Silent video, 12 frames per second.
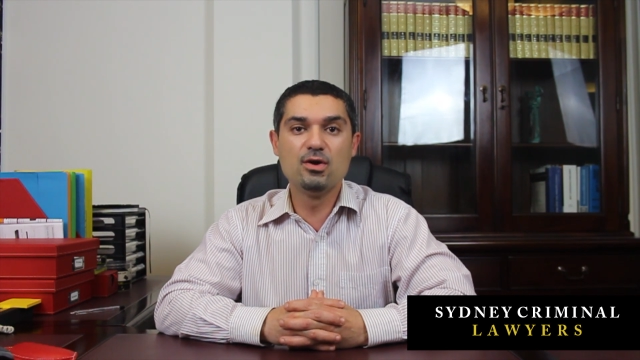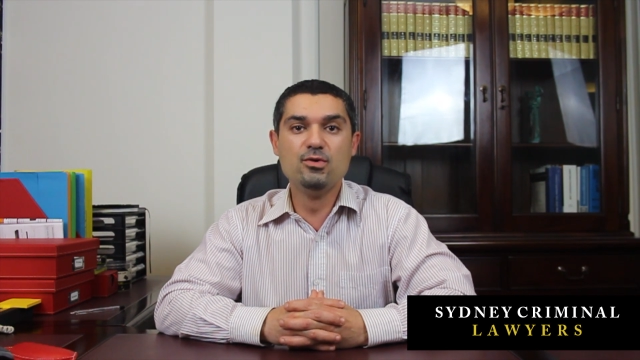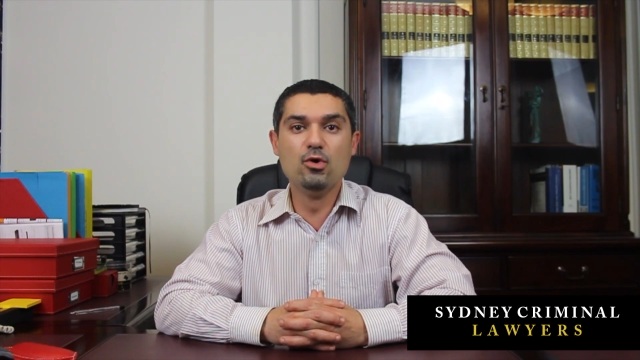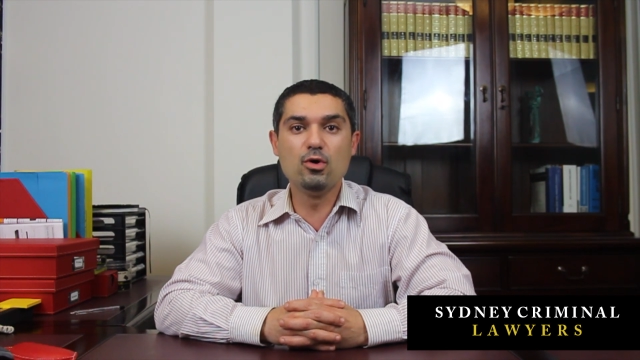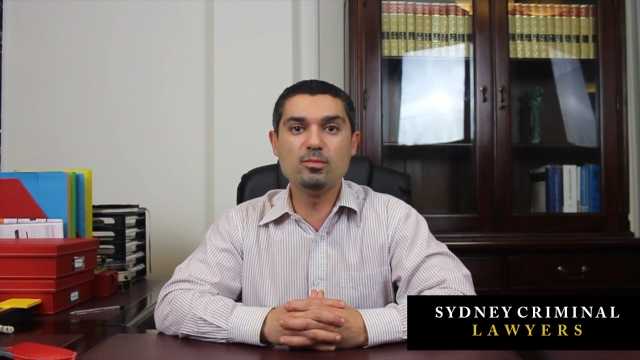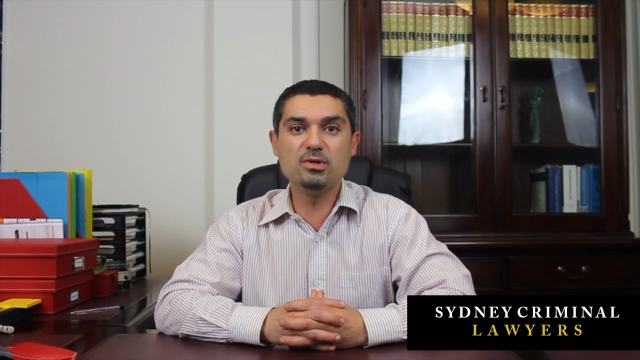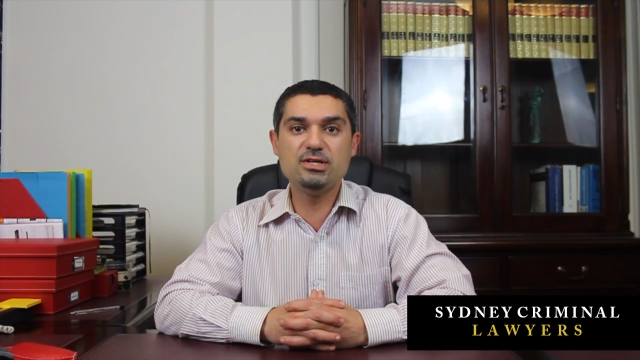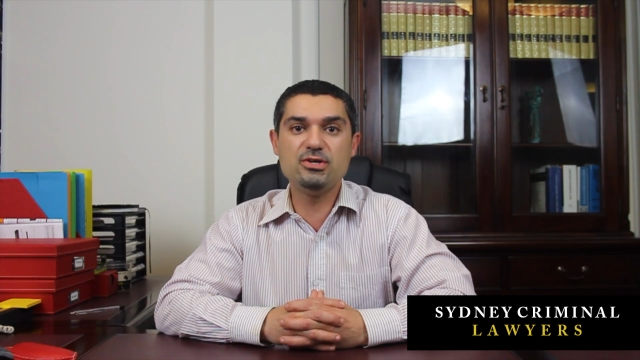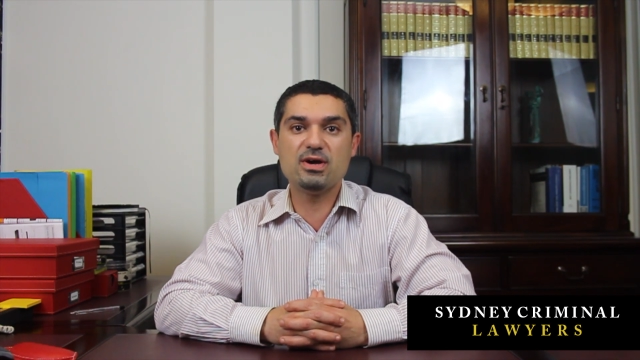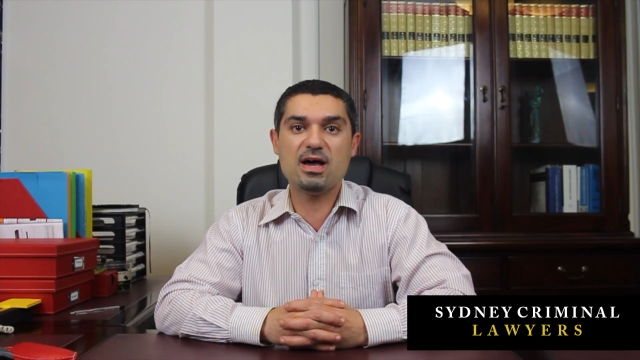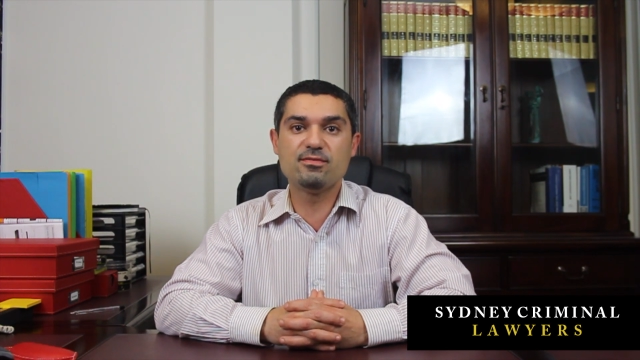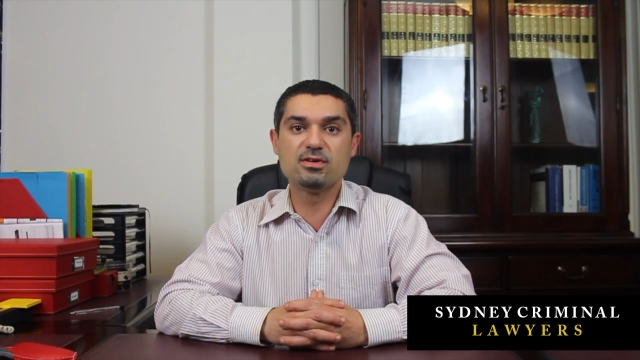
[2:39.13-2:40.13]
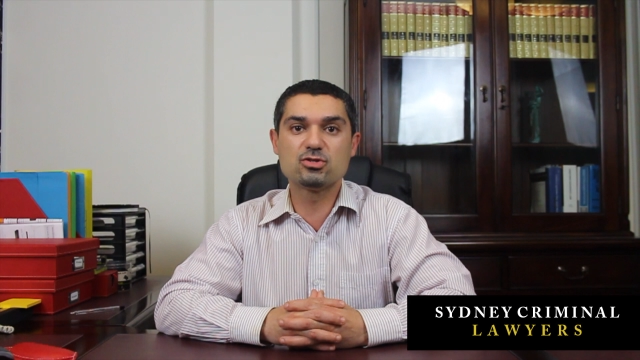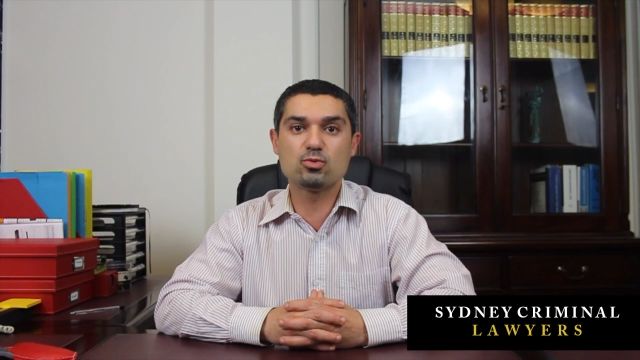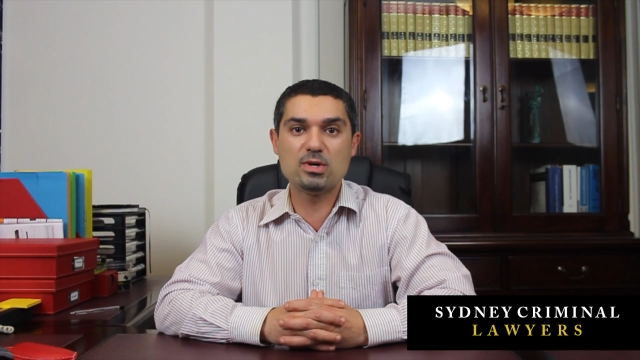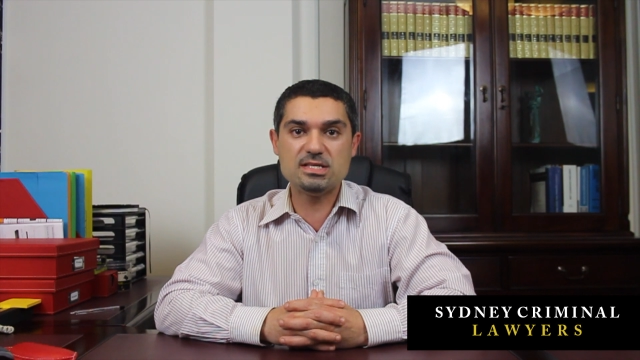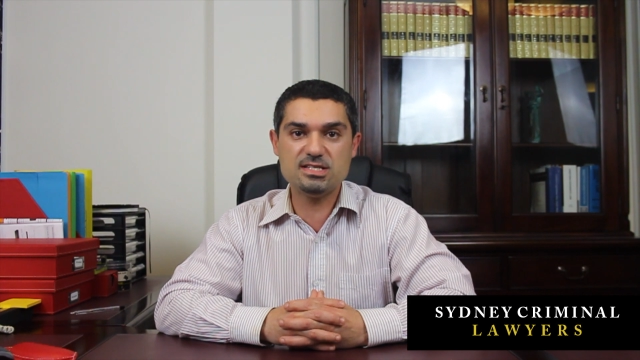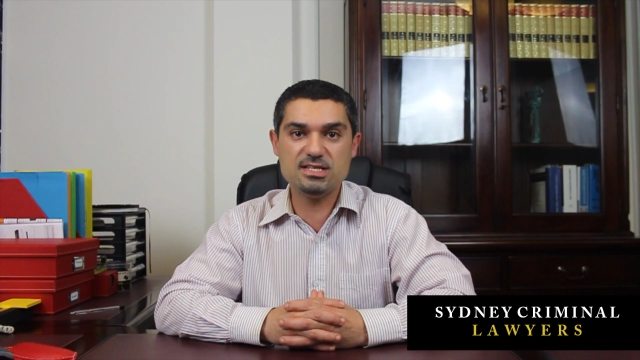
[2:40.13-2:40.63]
Normally you have
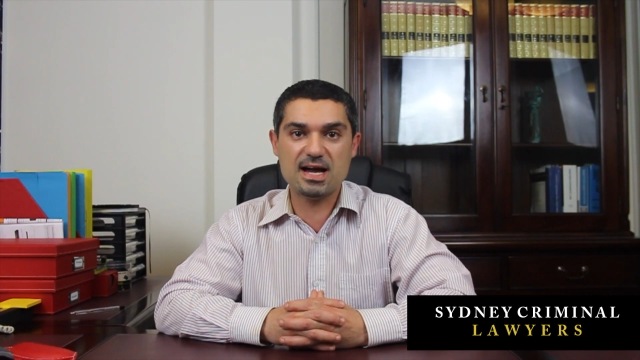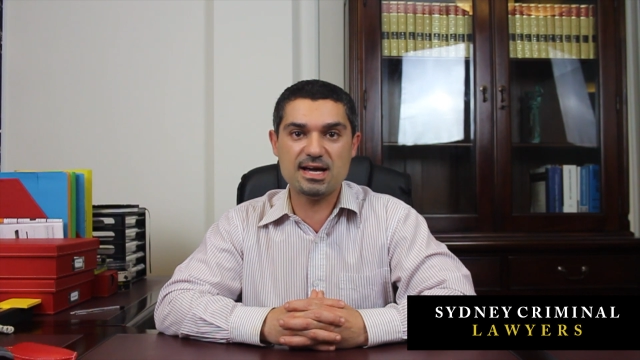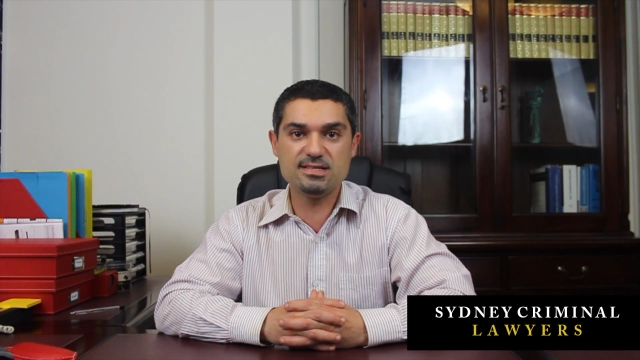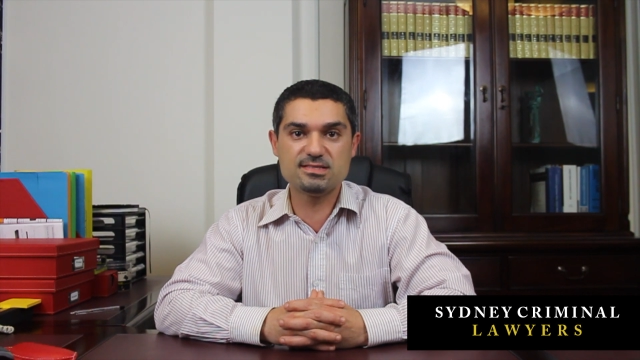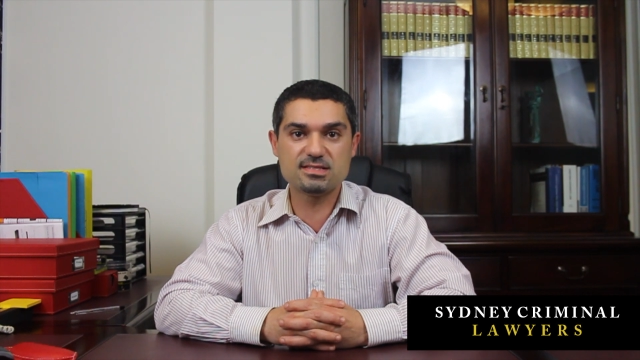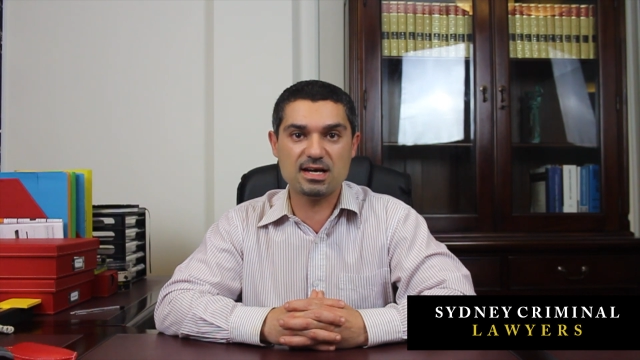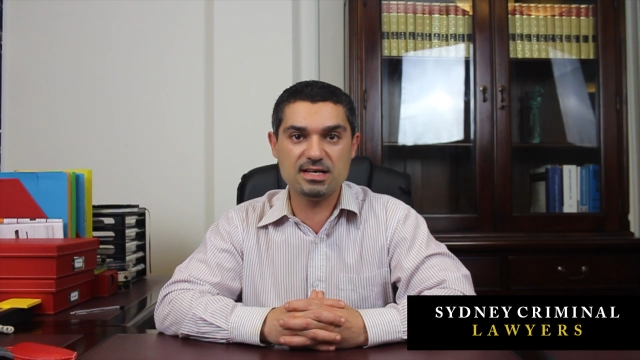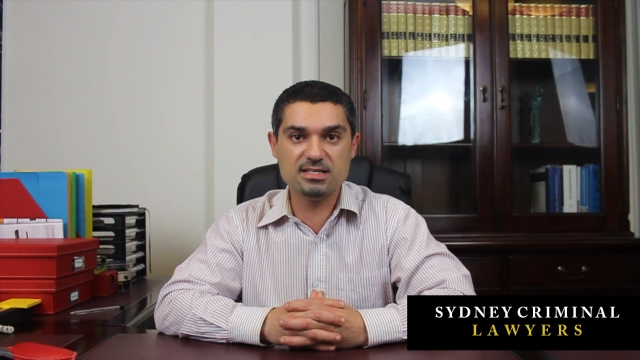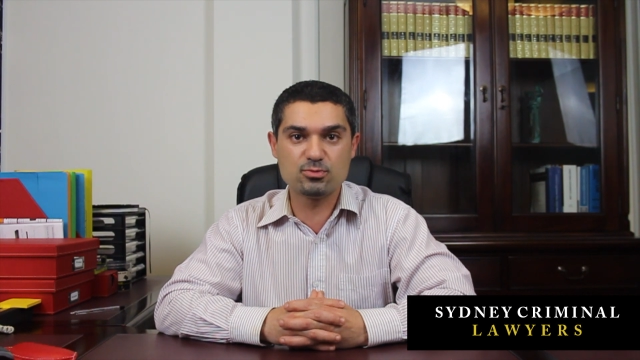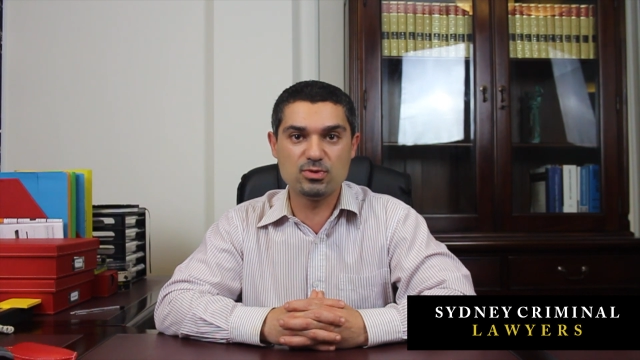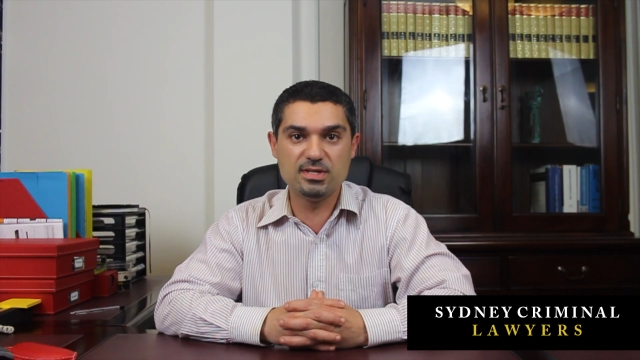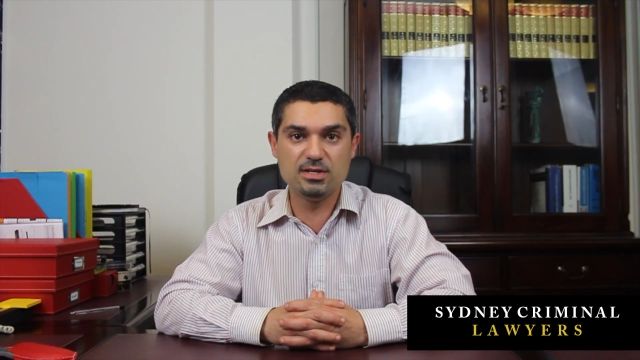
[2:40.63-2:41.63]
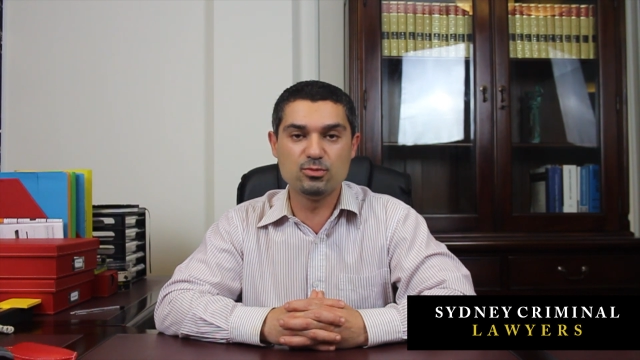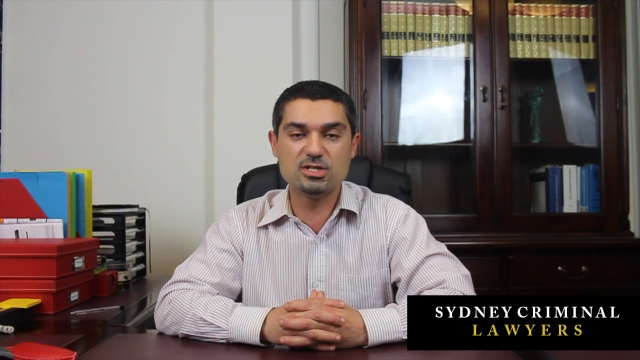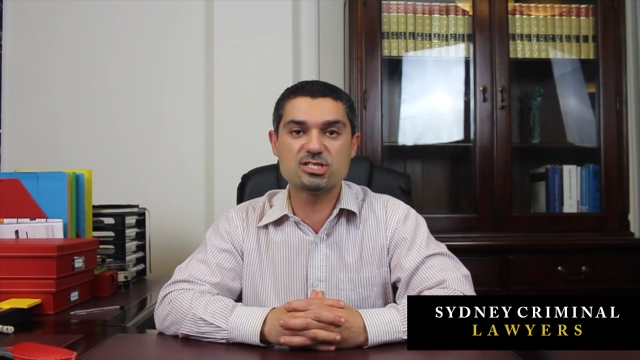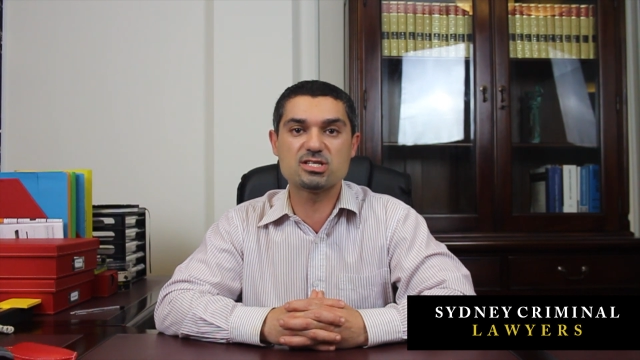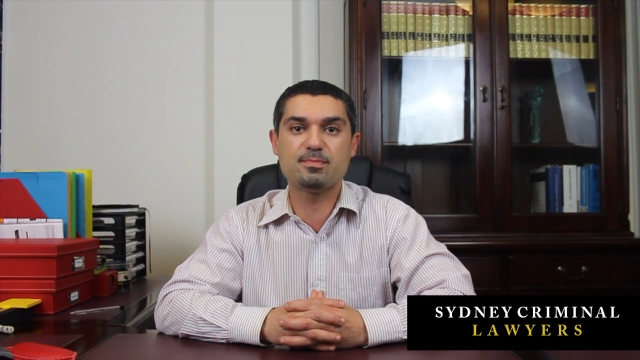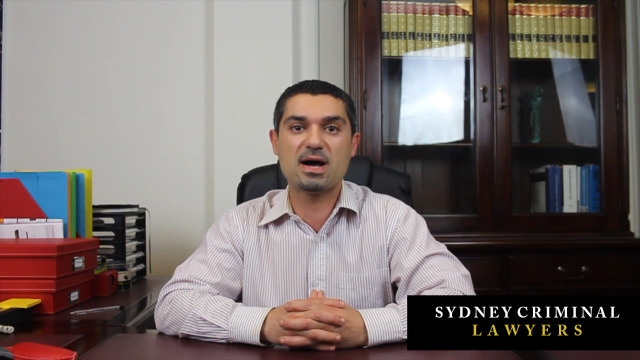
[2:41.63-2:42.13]
28 days within
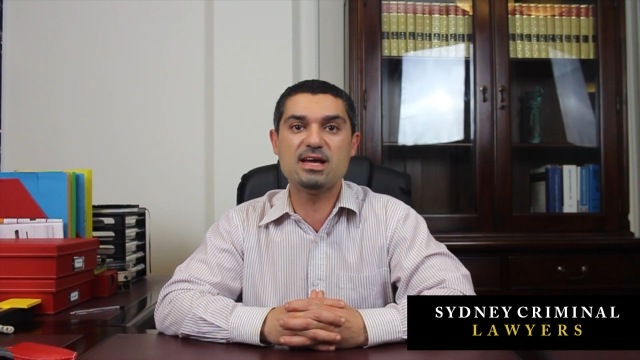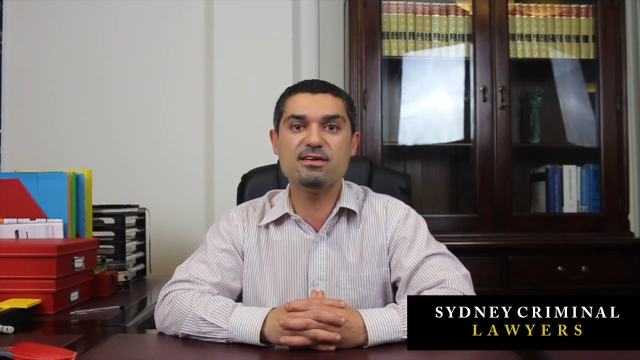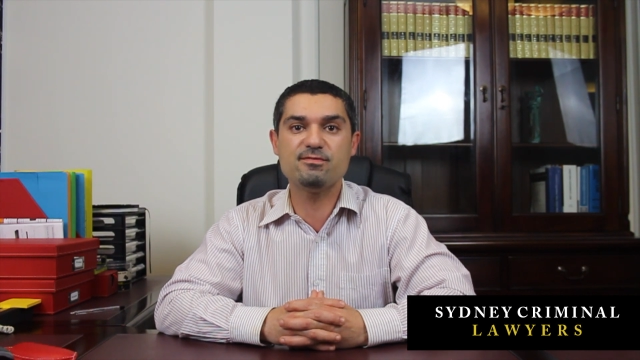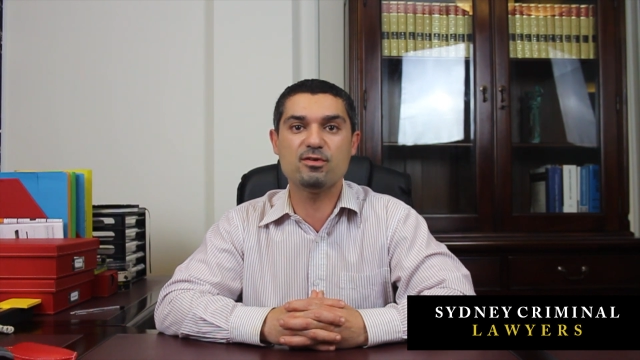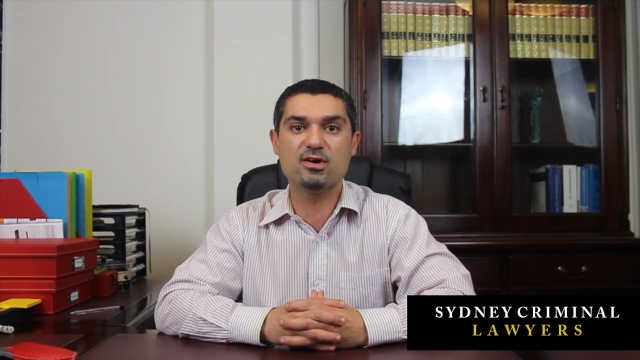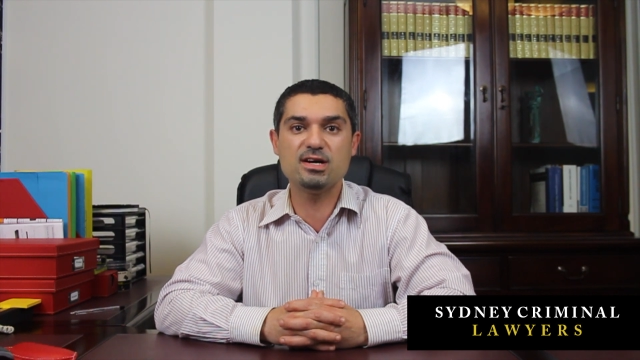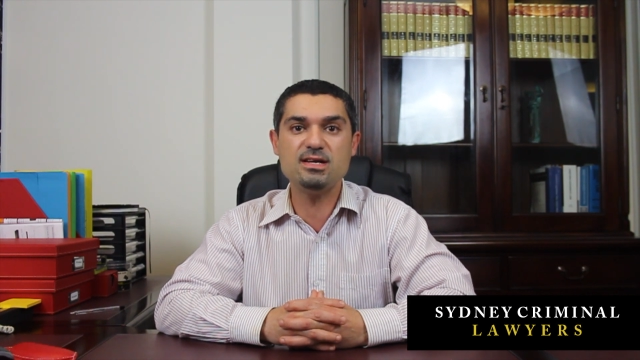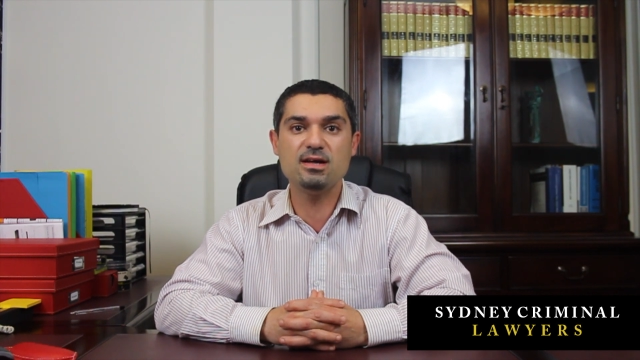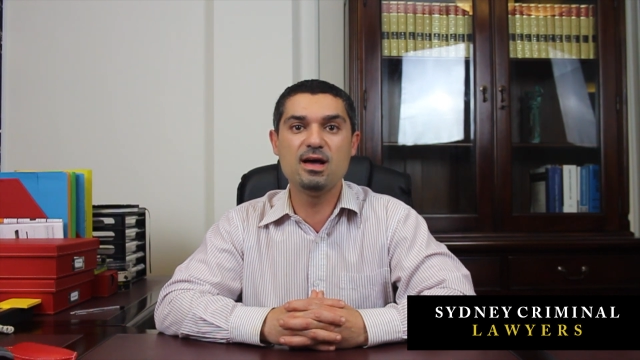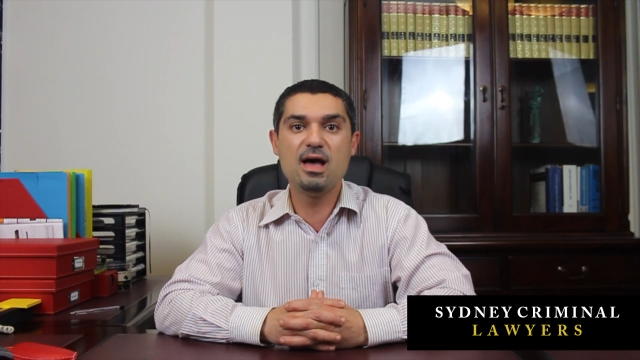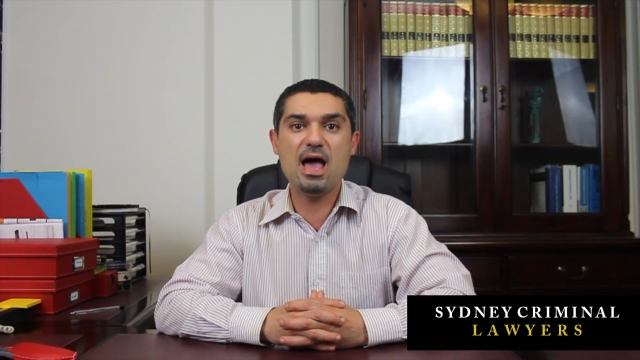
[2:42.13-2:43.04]
which to pay a fine.